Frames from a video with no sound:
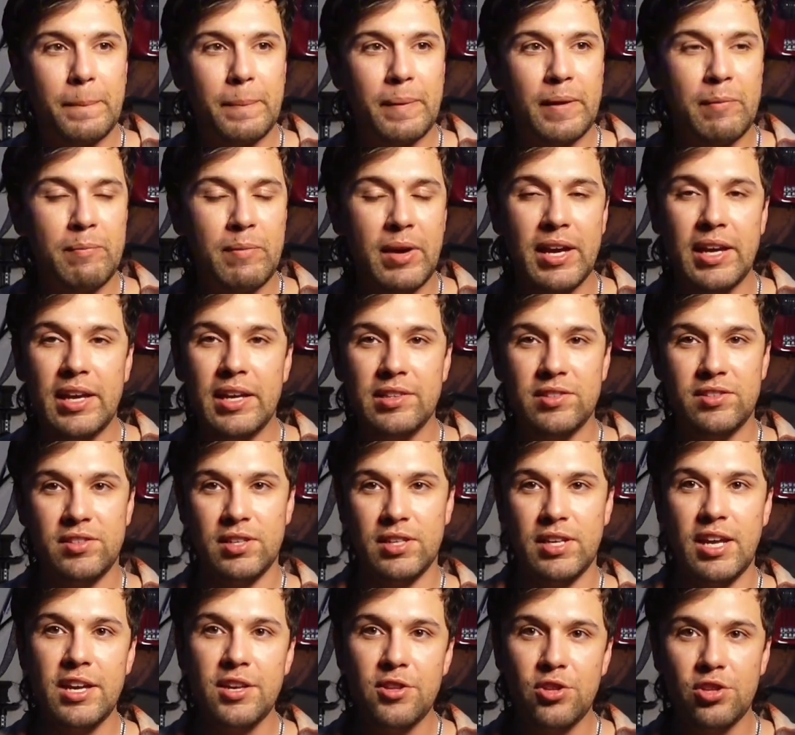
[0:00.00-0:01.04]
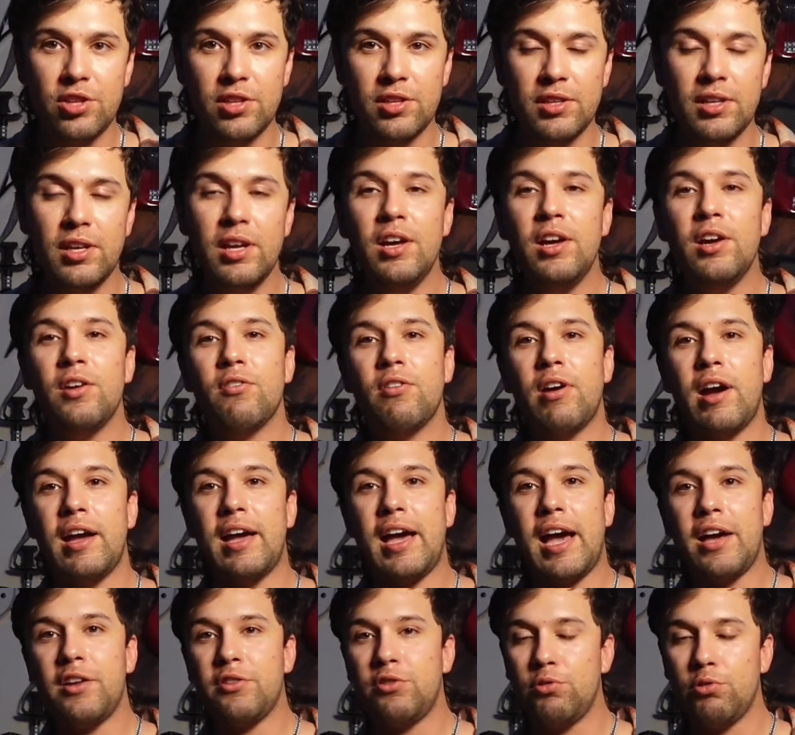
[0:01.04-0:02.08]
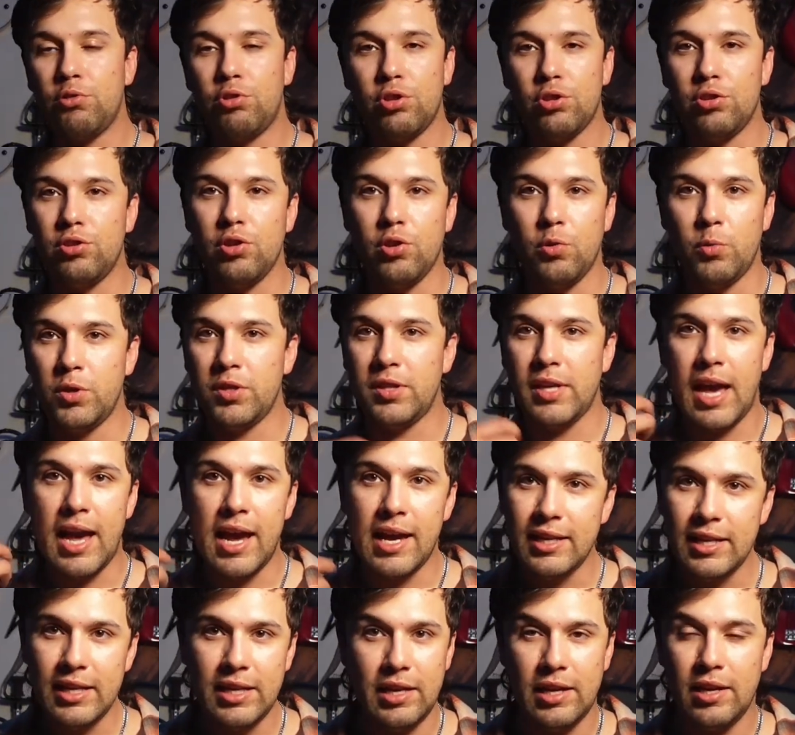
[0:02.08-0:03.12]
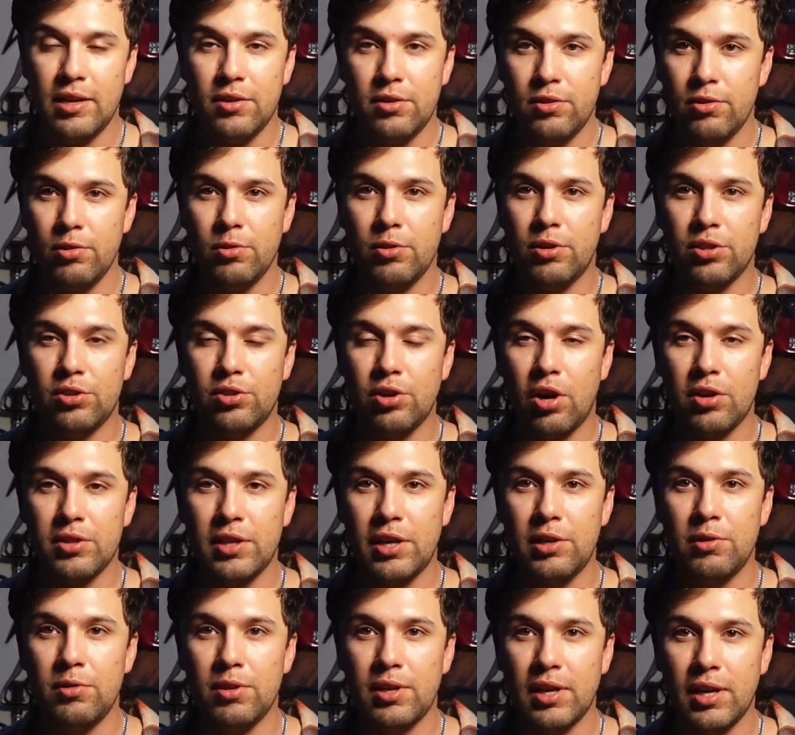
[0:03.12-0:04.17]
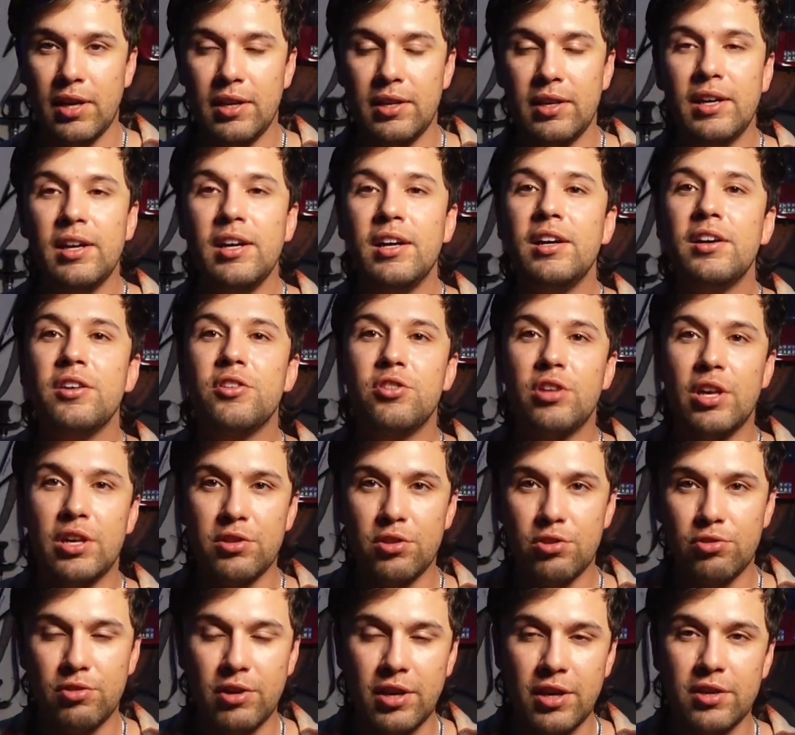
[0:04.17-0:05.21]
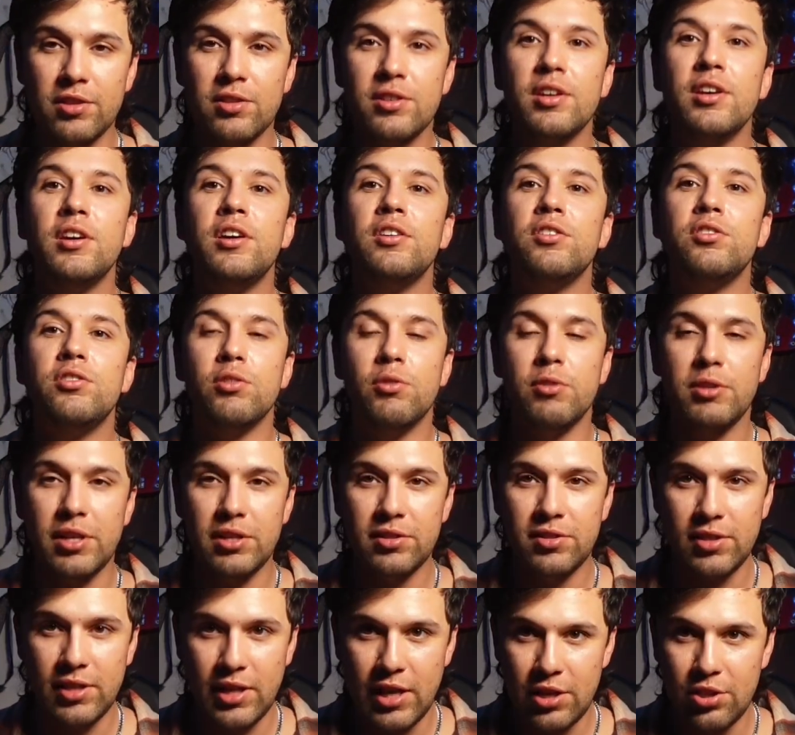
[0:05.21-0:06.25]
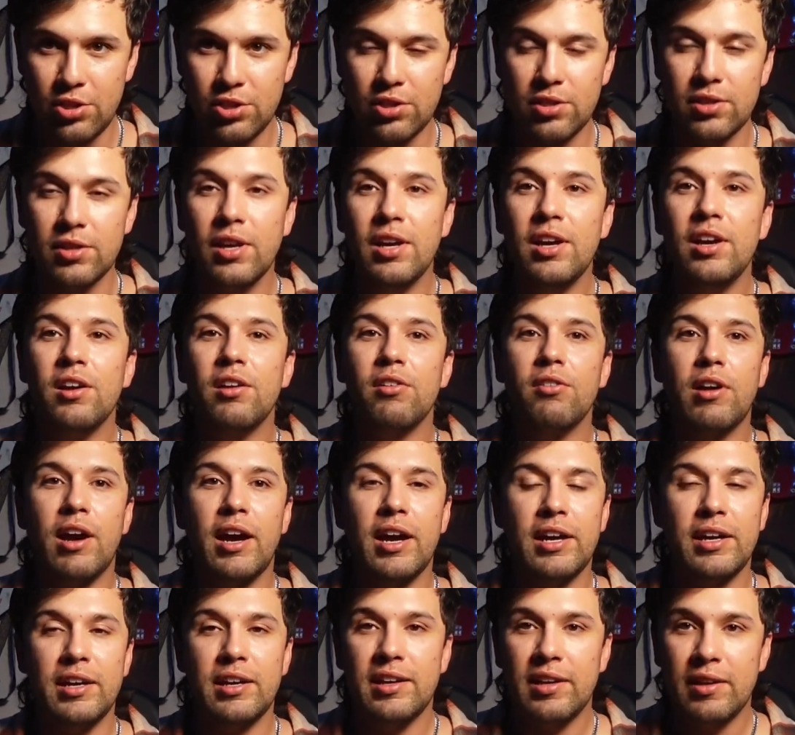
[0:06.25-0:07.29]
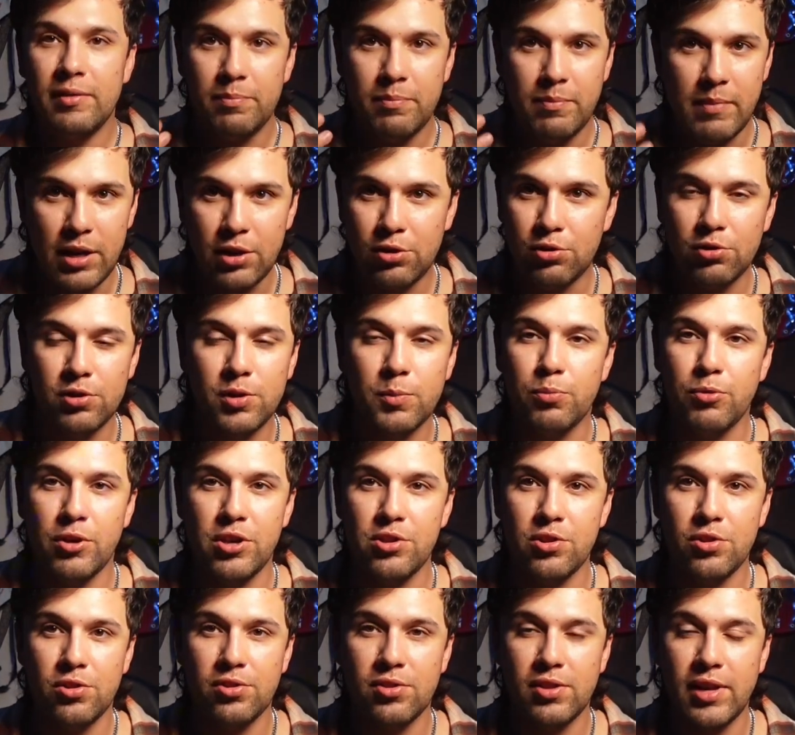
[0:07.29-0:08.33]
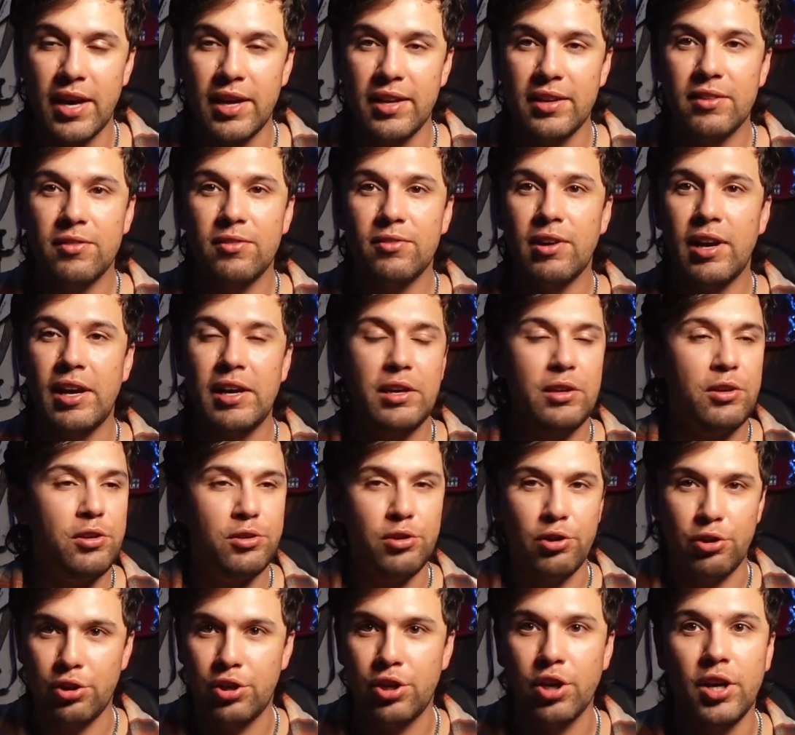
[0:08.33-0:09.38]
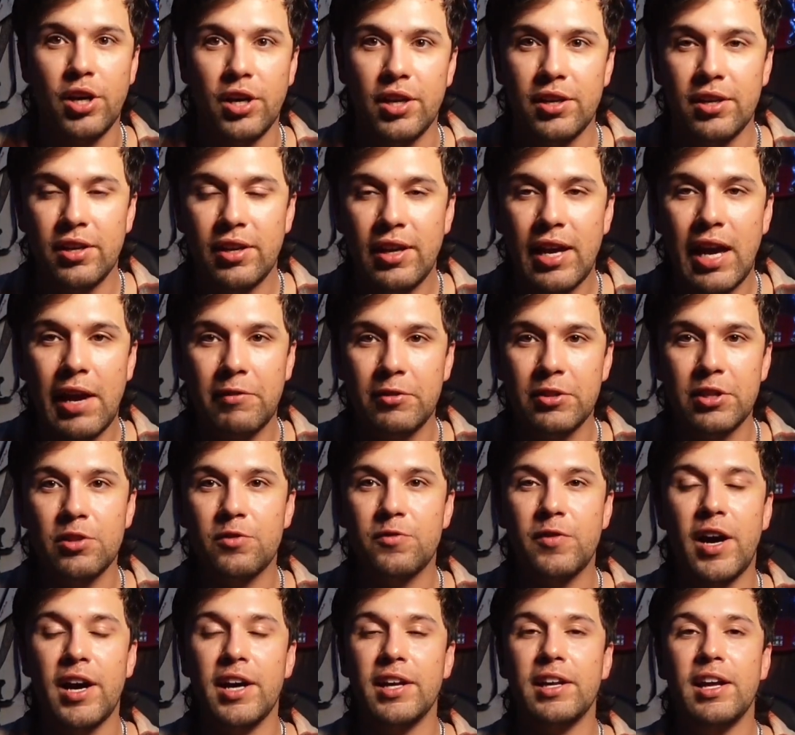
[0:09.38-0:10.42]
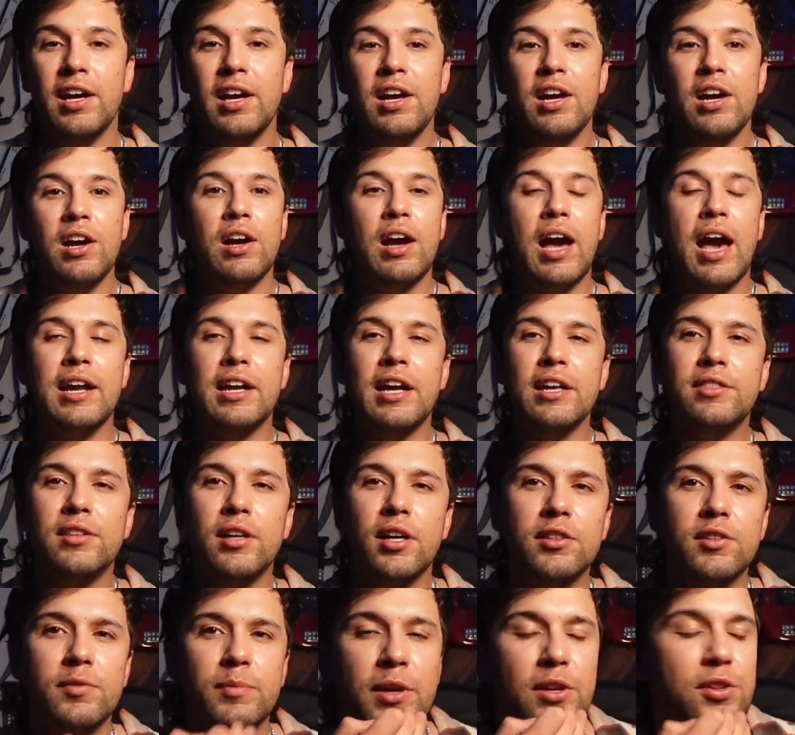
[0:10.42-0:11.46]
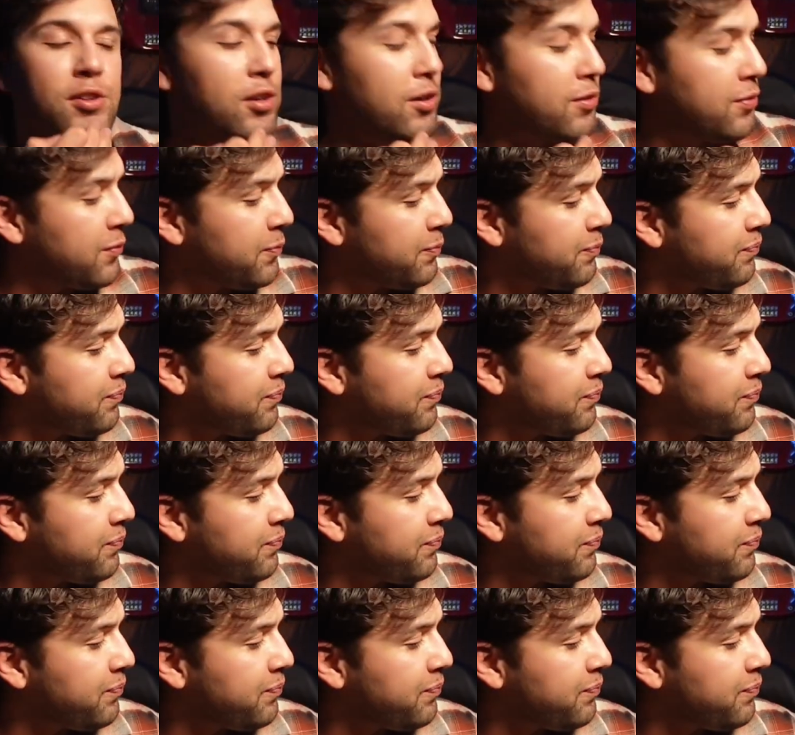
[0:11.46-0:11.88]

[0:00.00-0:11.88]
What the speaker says: my intonation, right? As you should do with any new guitar that you get. Change the strings, do an intonation, right? Make sure the bridge is set, right? You're good. Everything's fine. And I thought to myself,